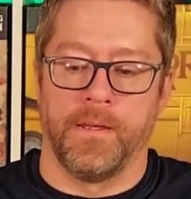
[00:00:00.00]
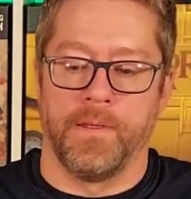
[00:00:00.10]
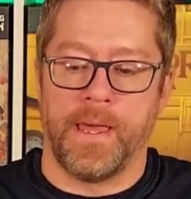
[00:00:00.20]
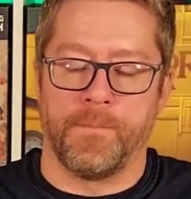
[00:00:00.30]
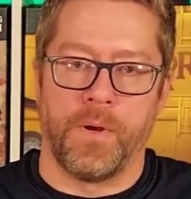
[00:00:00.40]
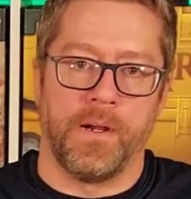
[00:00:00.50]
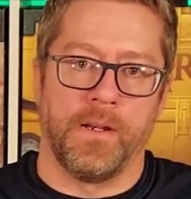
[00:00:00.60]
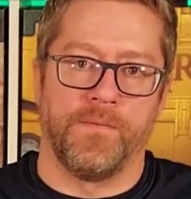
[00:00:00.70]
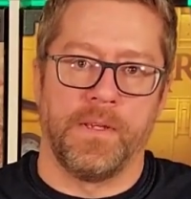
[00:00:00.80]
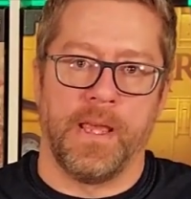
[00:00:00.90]
That part
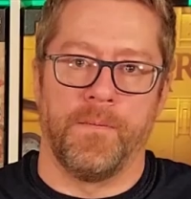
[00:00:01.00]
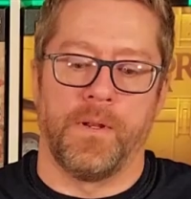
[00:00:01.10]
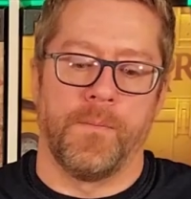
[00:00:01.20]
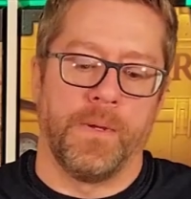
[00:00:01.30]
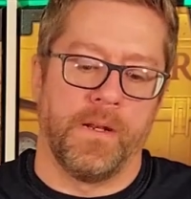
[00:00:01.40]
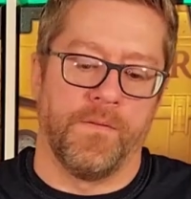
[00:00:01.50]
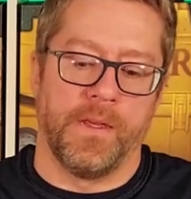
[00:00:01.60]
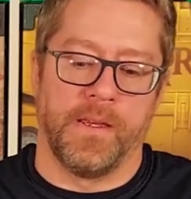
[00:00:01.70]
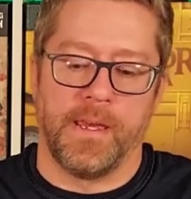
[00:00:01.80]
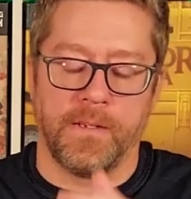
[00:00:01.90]
of Diablo, and a bit of
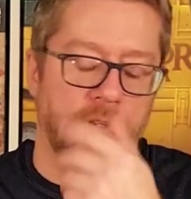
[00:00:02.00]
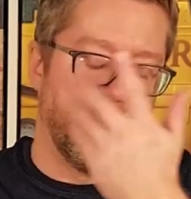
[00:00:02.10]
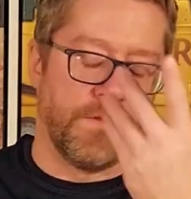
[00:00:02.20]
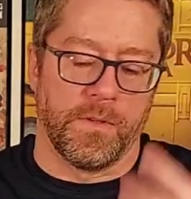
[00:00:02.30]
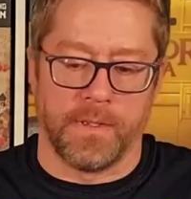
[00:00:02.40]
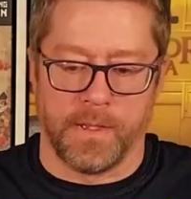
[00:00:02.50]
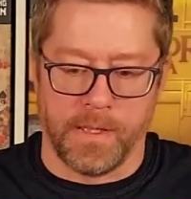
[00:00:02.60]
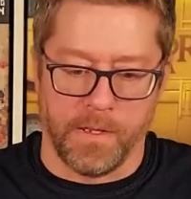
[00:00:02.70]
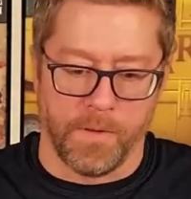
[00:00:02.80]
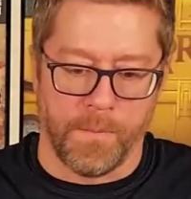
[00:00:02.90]
of course,
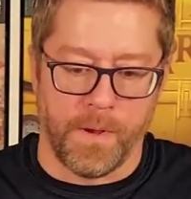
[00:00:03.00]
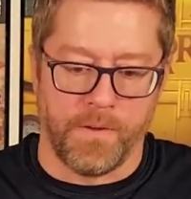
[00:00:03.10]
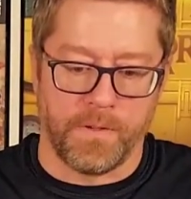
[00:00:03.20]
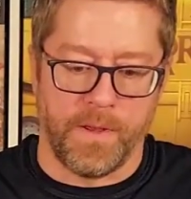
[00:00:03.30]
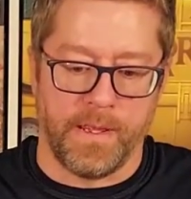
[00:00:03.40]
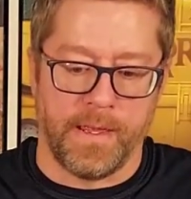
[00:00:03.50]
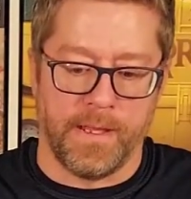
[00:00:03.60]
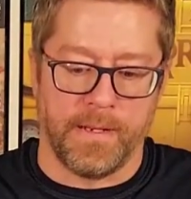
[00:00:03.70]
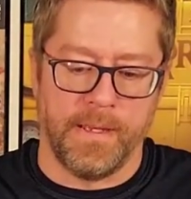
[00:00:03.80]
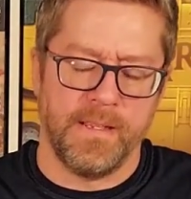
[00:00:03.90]
the boss fight at the
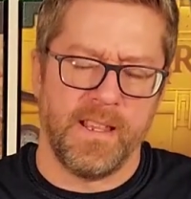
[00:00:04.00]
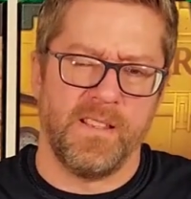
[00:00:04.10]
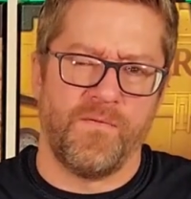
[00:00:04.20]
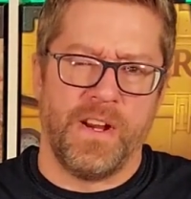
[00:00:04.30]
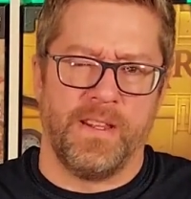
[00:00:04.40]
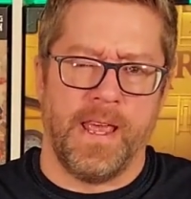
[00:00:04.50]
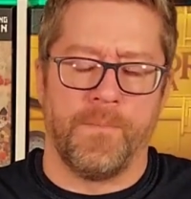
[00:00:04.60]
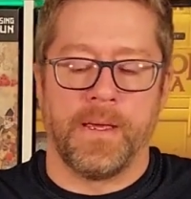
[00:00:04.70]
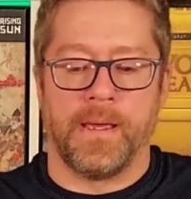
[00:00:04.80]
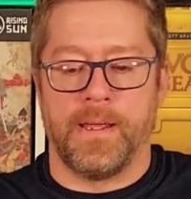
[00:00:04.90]
end is fairly
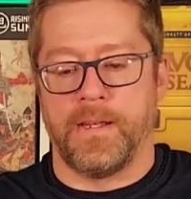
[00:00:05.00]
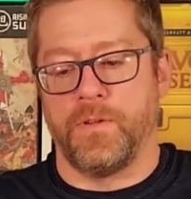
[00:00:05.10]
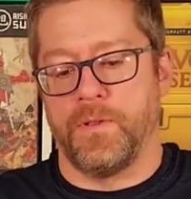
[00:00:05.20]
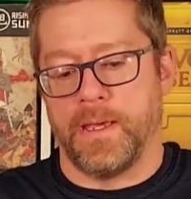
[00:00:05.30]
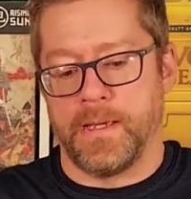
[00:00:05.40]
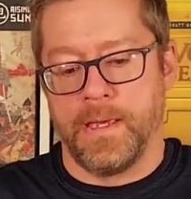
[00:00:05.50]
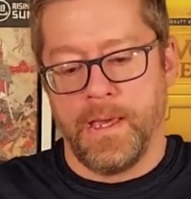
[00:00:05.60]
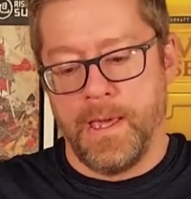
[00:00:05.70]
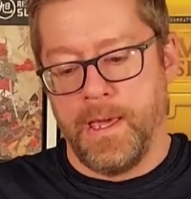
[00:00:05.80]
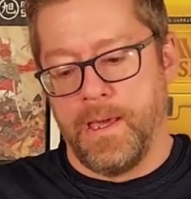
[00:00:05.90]
epic. I do like
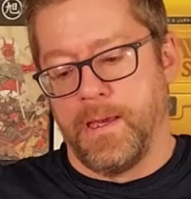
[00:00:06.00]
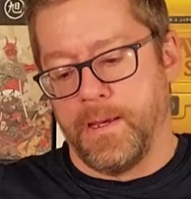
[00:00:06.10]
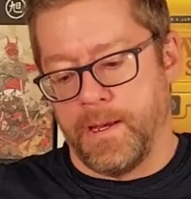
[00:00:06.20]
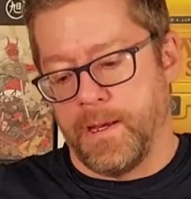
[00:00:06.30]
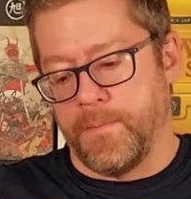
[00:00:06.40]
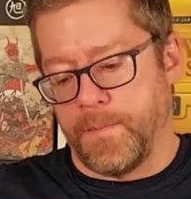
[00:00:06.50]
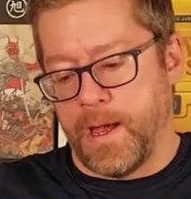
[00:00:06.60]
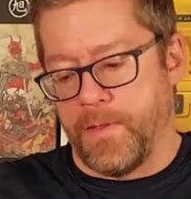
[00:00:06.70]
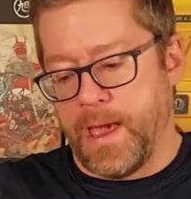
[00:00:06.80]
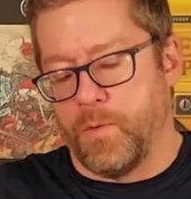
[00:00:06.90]

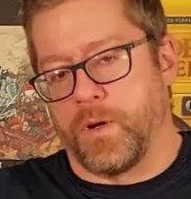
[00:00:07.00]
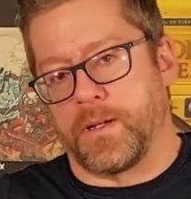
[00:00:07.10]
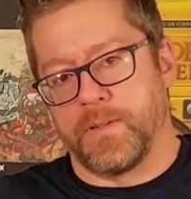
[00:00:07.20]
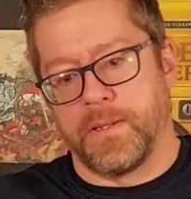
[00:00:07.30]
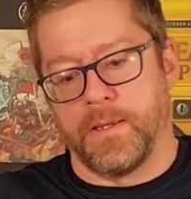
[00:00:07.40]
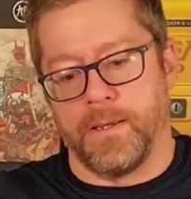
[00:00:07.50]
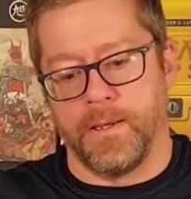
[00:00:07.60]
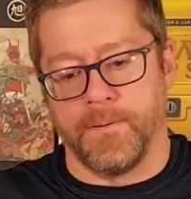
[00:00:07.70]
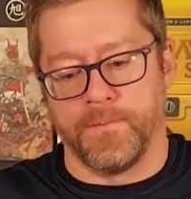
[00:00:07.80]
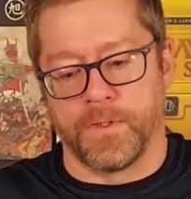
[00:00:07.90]
how that works.
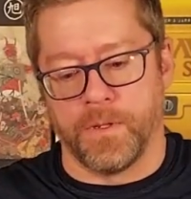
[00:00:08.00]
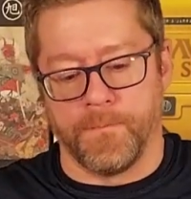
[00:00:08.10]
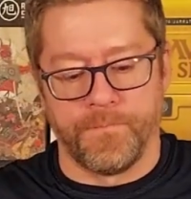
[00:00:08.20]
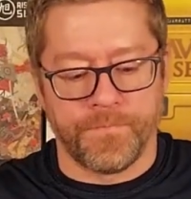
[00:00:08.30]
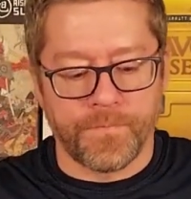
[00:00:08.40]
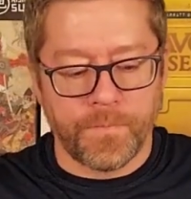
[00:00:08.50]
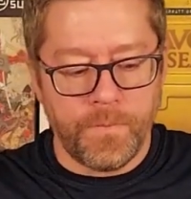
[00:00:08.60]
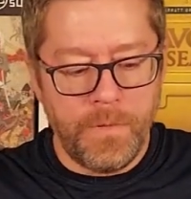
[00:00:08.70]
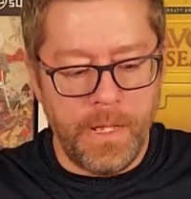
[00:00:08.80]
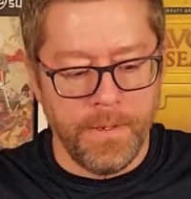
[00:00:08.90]
So
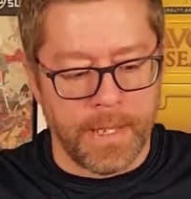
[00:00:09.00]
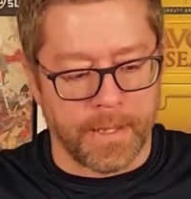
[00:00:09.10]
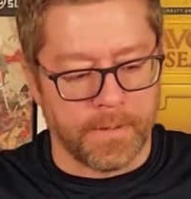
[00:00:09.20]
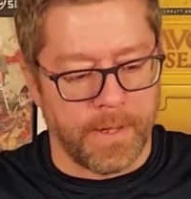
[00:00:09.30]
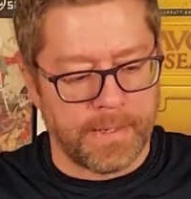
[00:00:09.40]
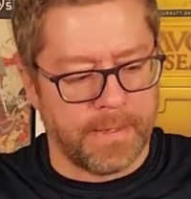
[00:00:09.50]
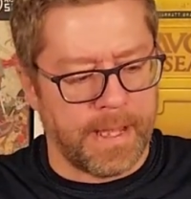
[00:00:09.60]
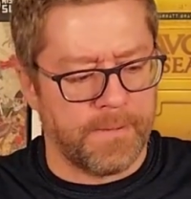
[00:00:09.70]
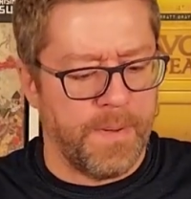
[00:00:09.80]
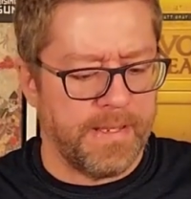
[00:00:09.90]

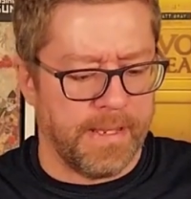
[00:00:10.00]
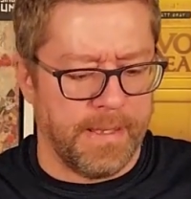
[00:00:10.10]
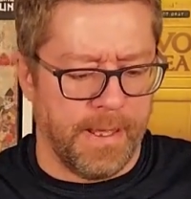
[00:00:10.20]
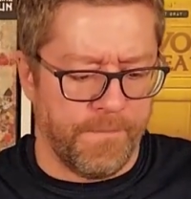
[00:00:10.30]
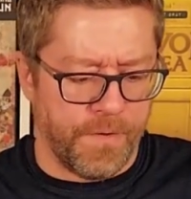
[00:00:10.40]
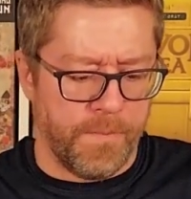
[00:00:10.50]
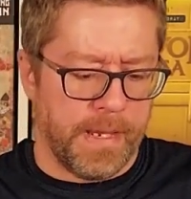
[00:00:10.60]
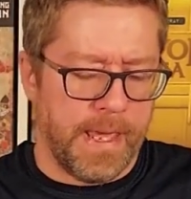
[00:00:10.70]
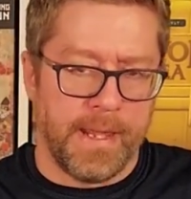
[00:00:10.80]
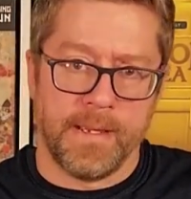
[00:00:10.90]
that's basically it for the
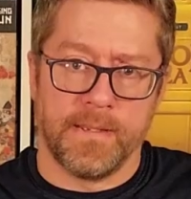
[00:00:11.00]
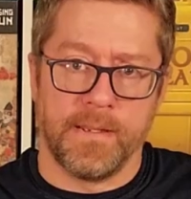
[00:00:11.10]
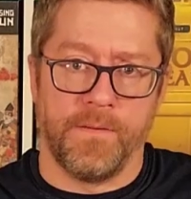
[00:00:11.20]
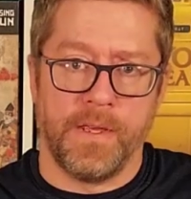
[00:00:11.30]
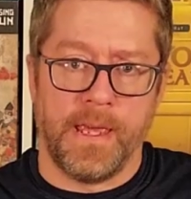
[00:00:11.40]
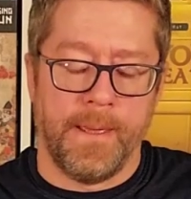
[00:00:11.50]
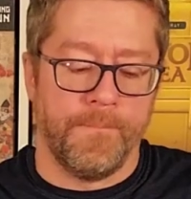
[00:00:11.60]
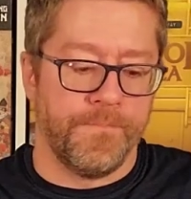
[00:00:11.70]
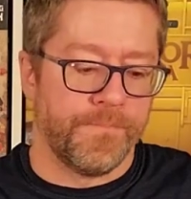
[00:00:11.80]
mechanics of the game.